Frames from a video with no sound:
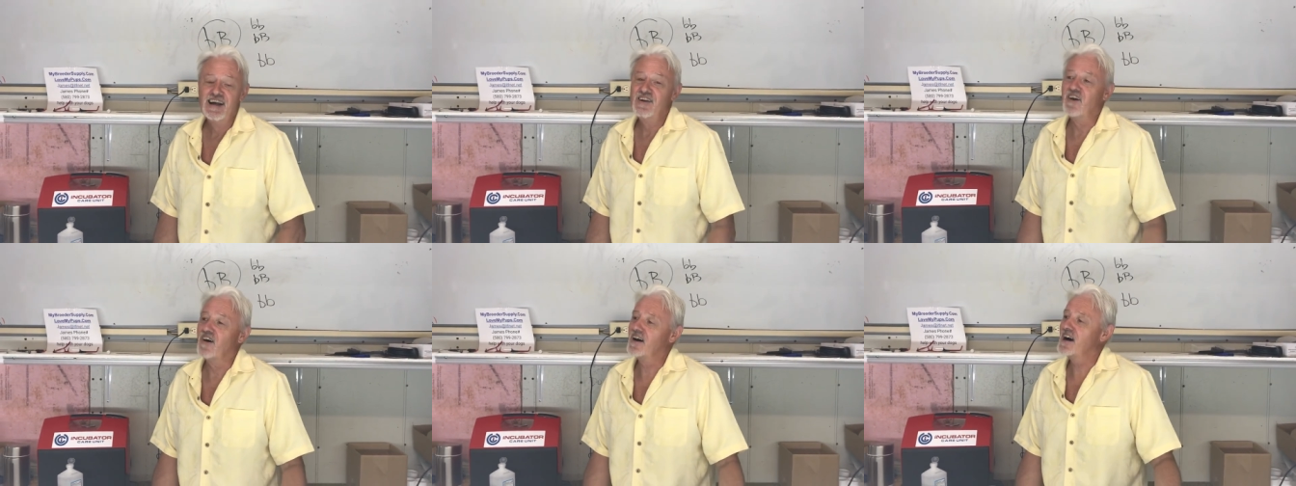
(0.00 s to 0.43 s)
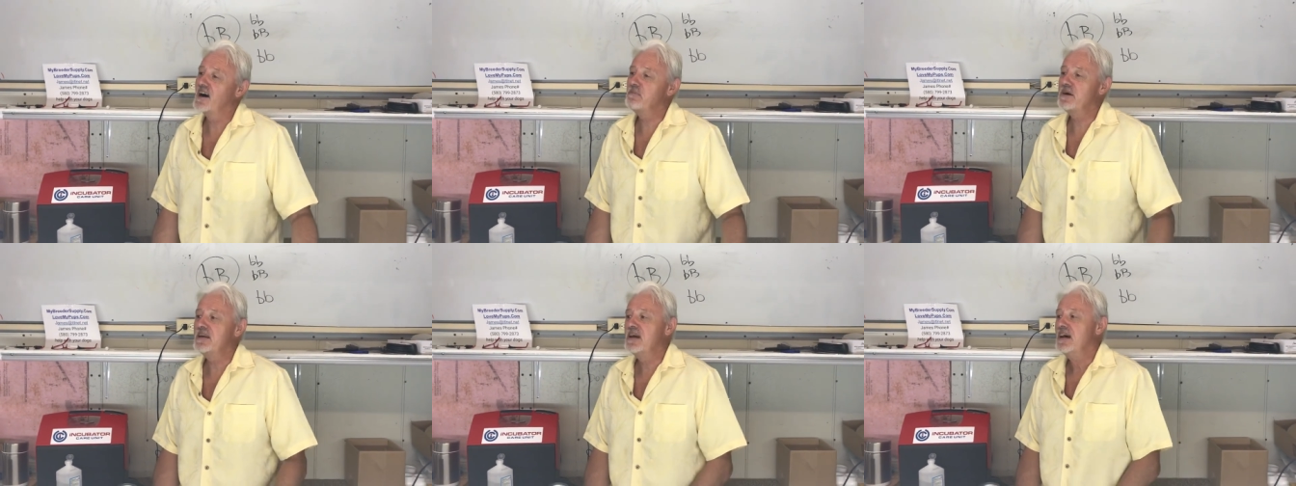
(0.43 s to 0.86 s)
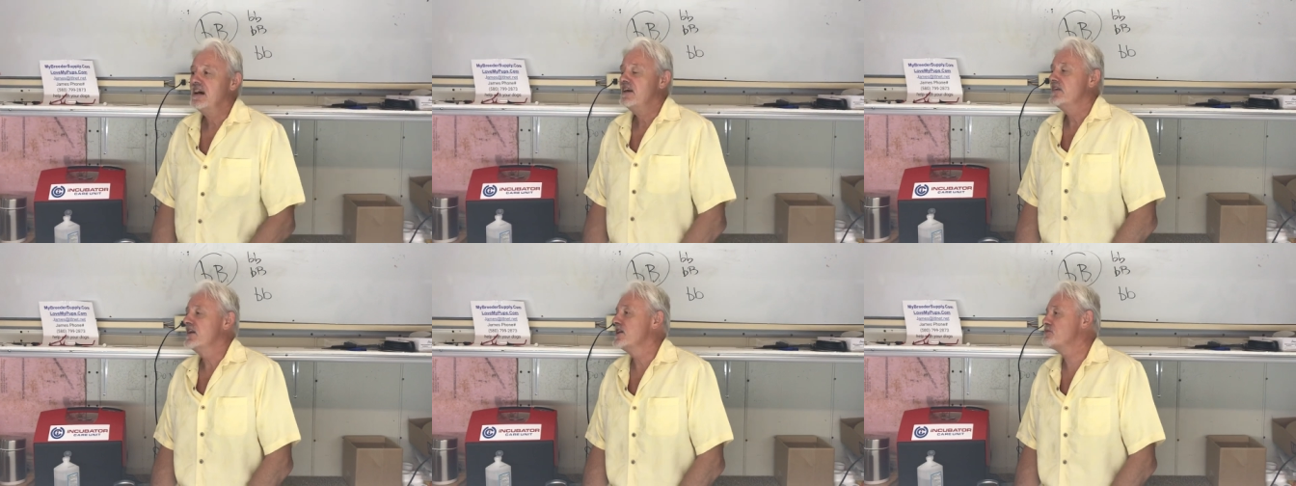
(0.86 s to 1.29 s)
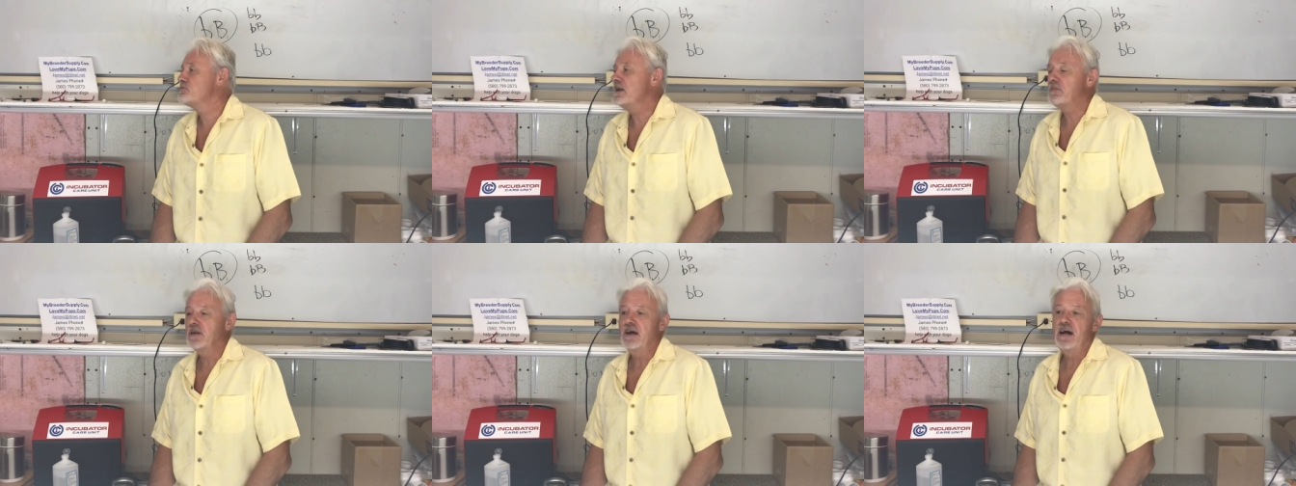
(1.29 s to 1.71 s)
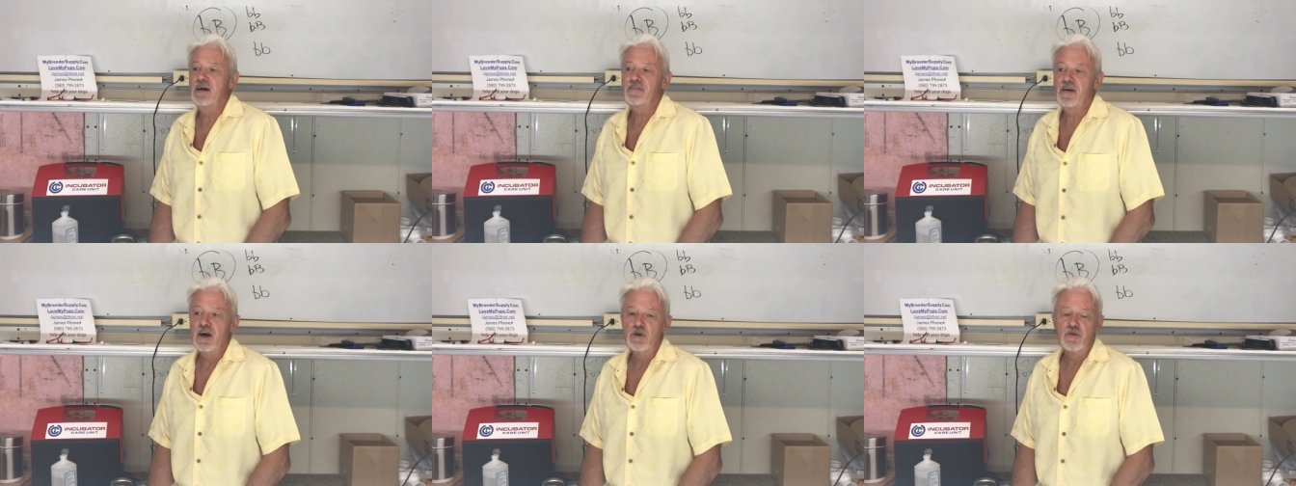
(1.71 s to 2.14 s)
Look, I mean, there's people
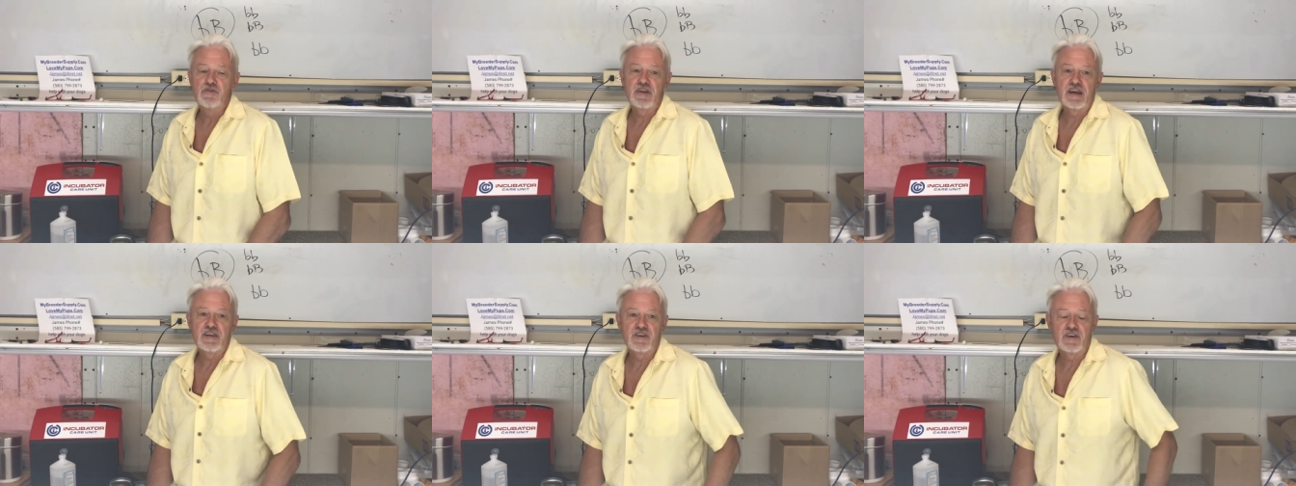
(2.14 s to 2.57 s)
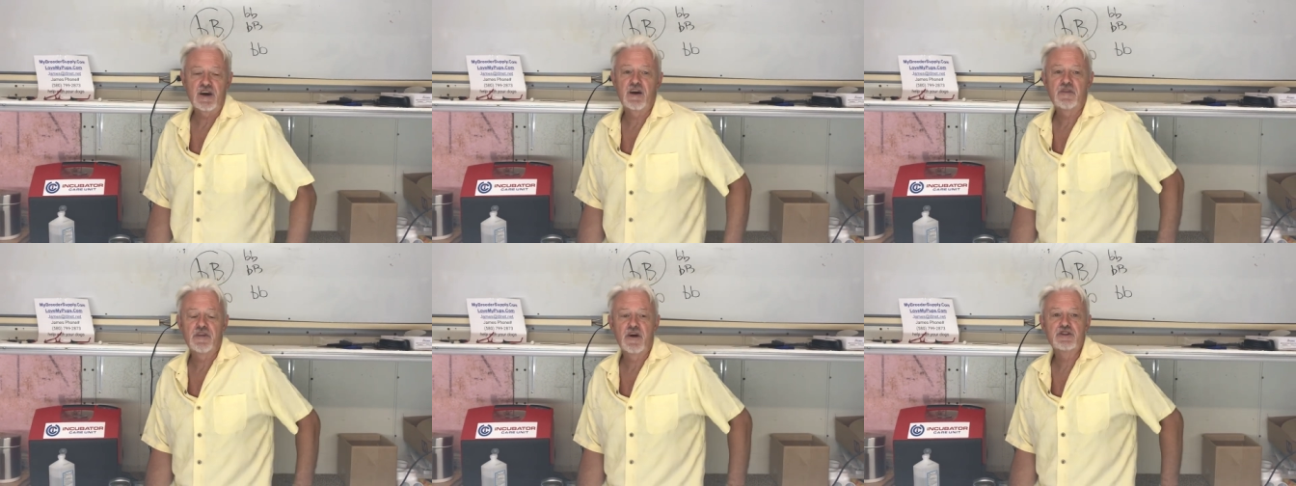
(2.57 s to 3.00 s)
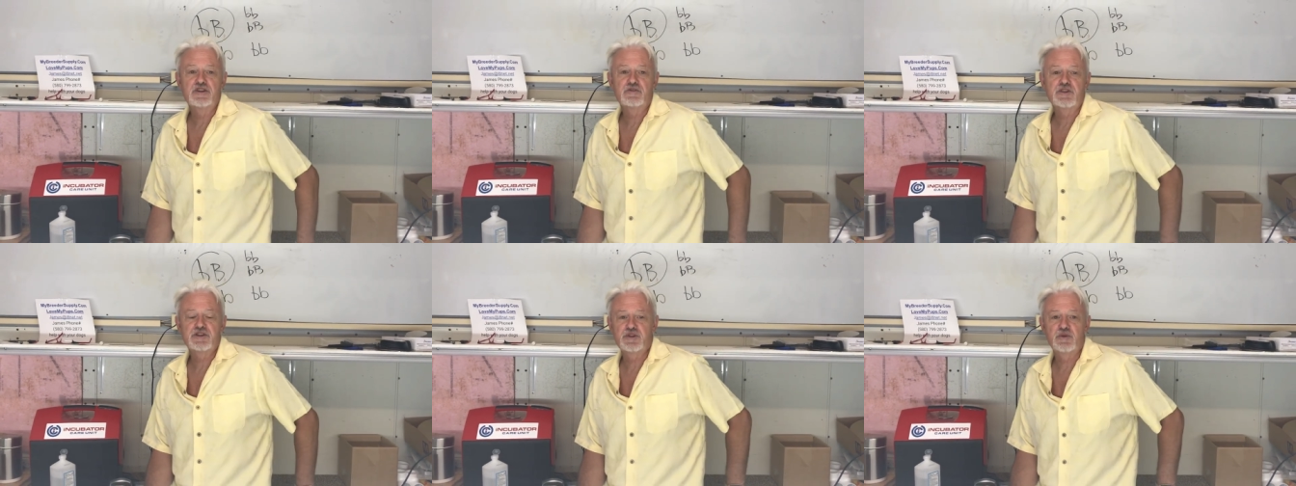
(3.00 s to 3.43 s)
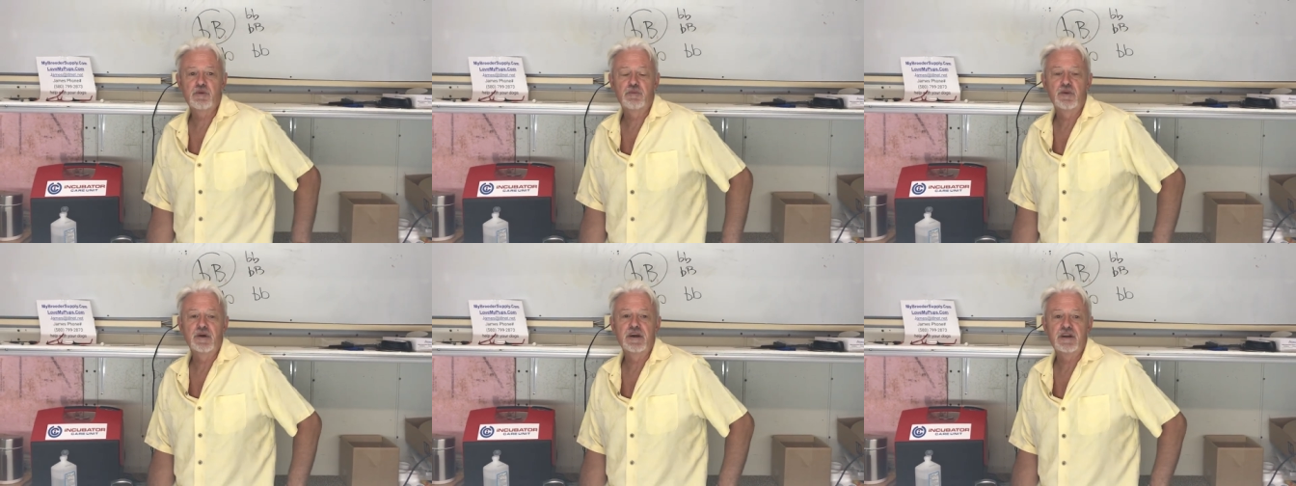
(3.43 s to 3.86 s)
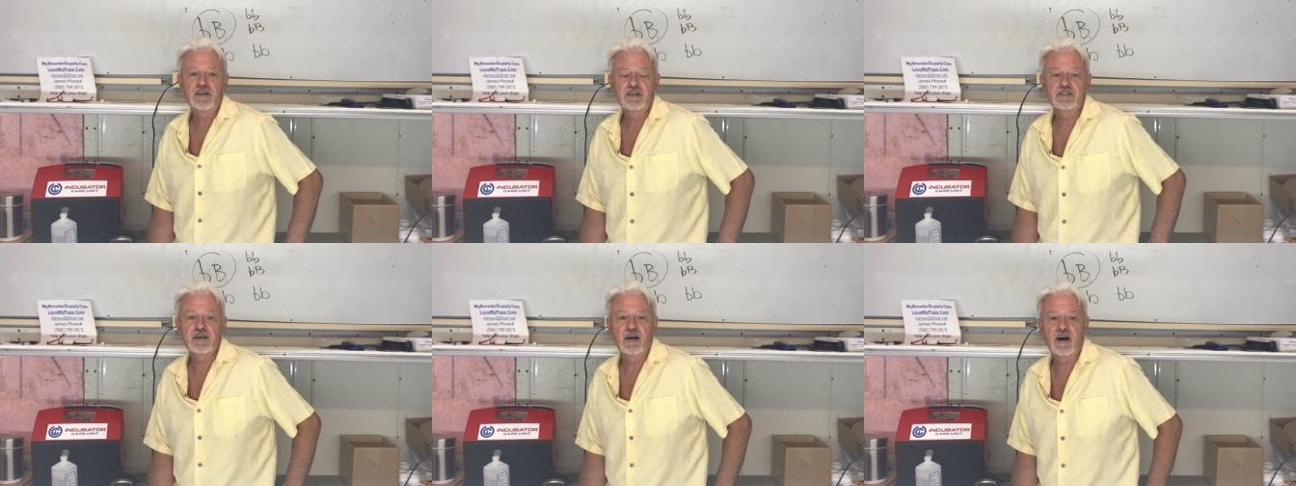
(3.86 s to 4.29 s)
out there who think that those of us who are breeding
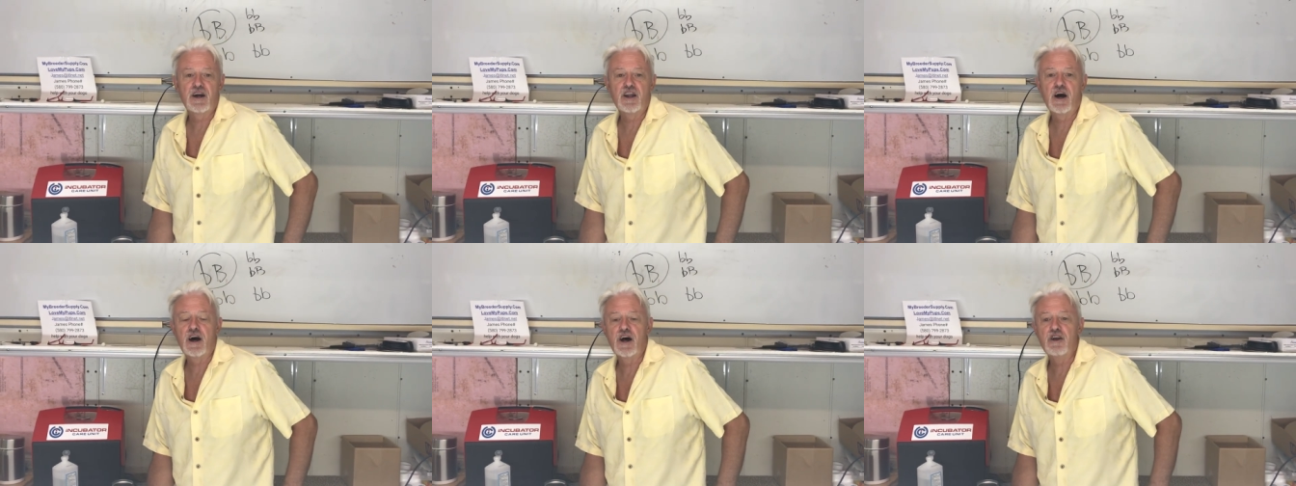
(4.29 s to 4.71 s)
these uh,